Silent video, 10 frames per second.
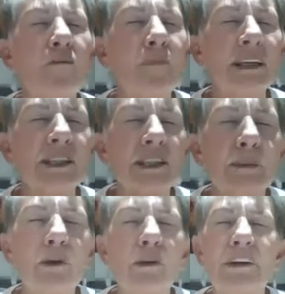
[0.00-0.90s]
my
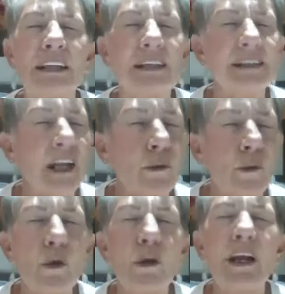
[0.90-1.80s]
spirit that is at
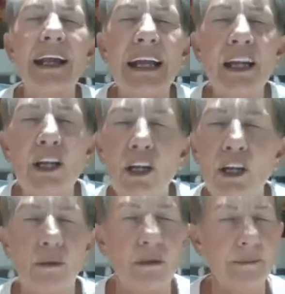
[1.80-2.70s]
work in you.